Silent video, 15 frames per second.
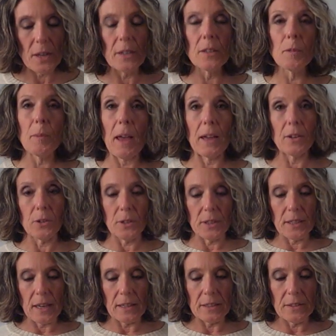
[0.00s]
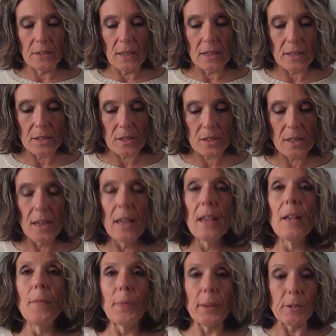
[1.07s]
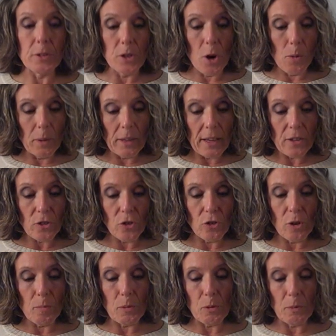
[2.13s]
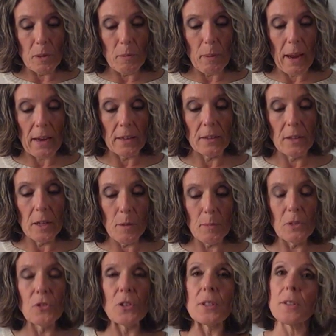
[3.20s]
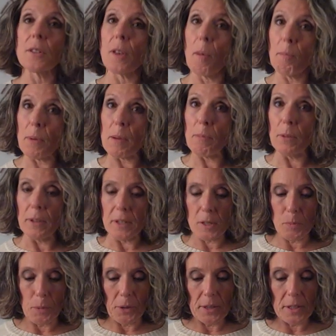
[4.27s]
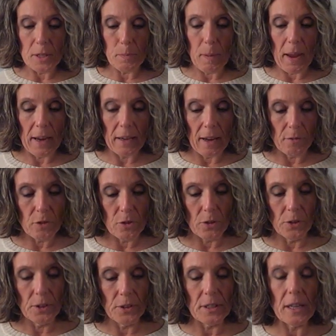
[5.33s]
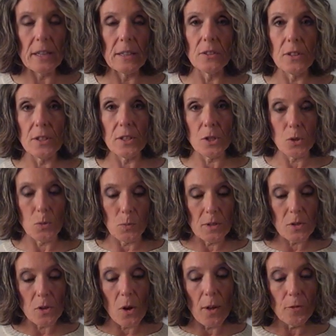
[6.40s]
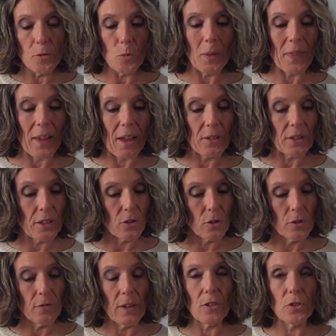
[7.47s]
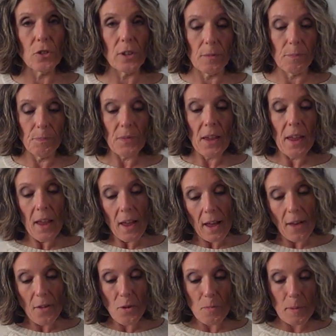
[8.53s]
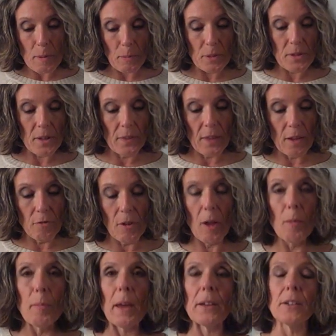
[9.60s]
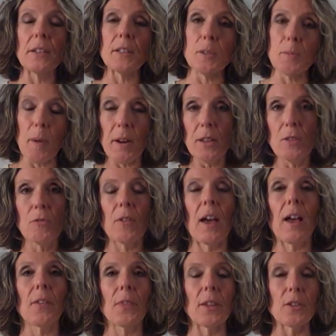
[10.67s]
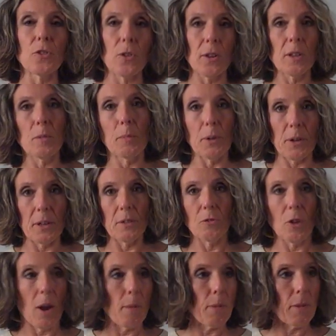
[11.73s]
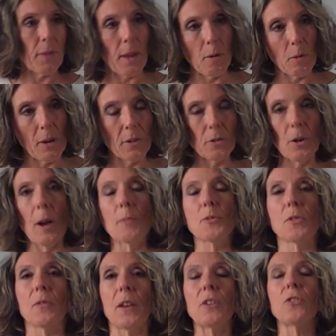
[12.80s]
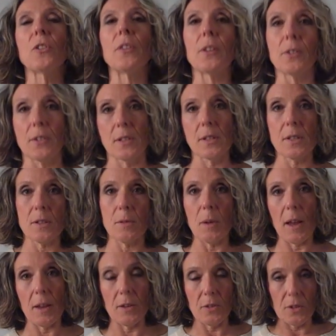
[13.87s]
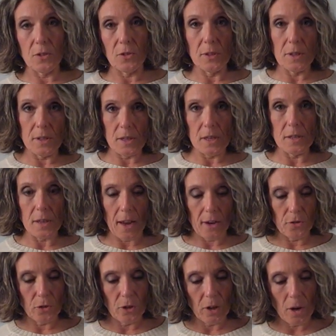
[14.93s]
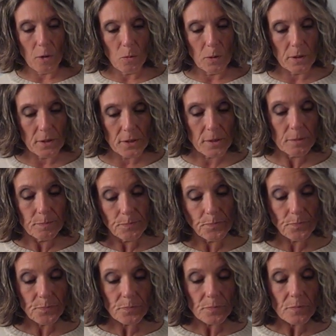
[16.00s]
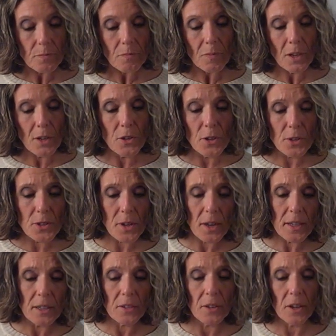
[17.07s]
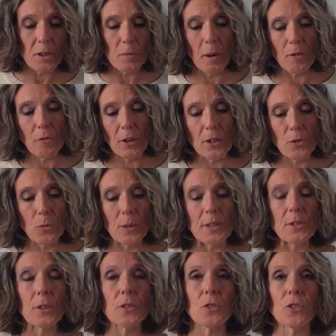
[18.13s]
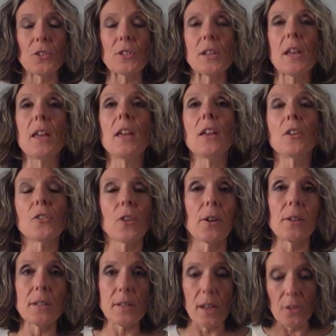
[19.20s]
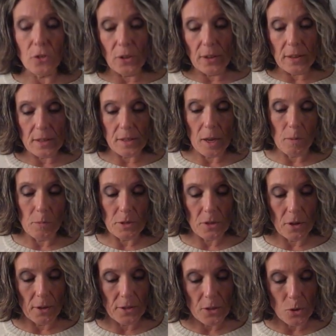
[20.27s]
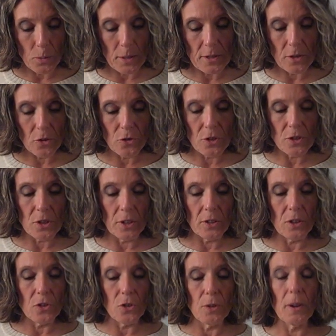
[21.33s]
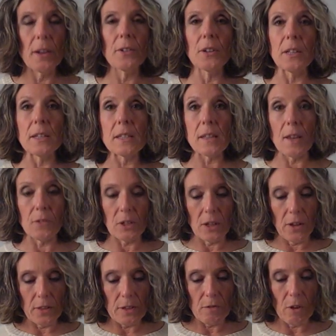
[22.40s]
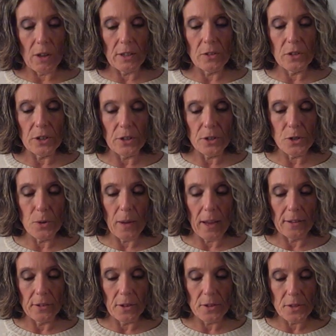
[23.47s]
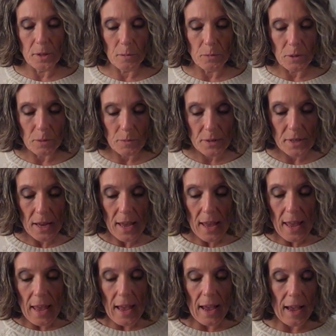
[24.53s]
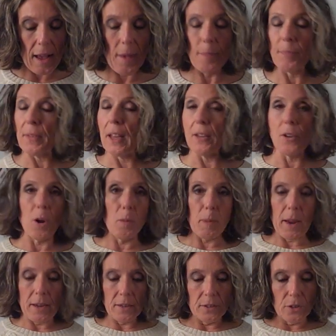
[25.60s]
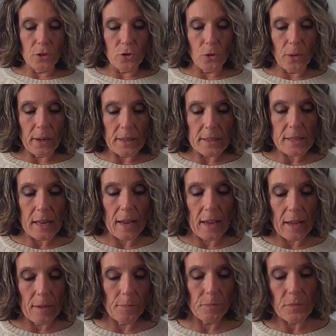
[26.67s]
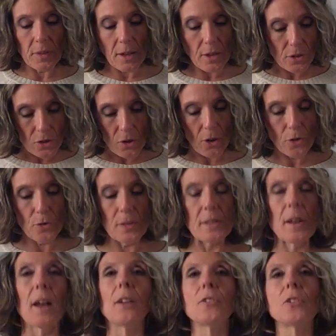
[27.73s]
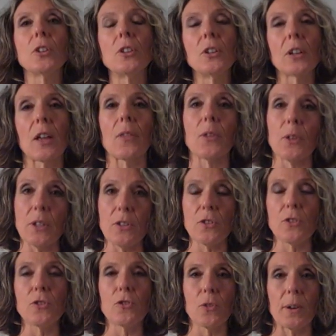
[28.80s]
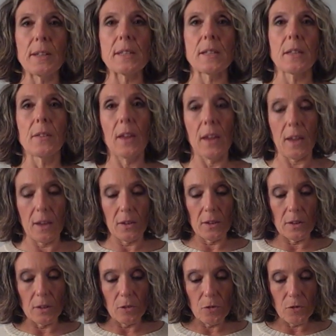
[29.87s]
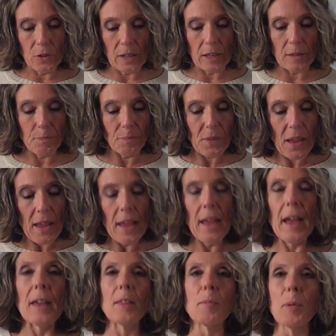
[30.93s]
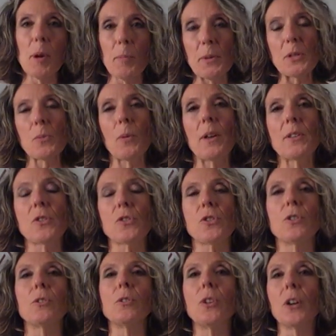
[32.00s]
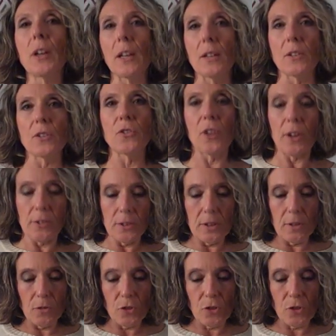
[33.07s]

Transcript: of them had herniated discs. There was no relationship between pain and the images. Some people experienced pain after their herniated discs resolved without intervention. Other people said they felt better in spite of the fact that during the period of time that they were under observation, their disc uh, disease actually got worse. A new study conducted by French researchers showed essentially the same results. The researchers looked at 207 healthy volunteers who had no symptoms um, and no pain in their joints, and they used ultrasound to look at 32 joints in the hand and the feet. And the purpose was to look at degenerative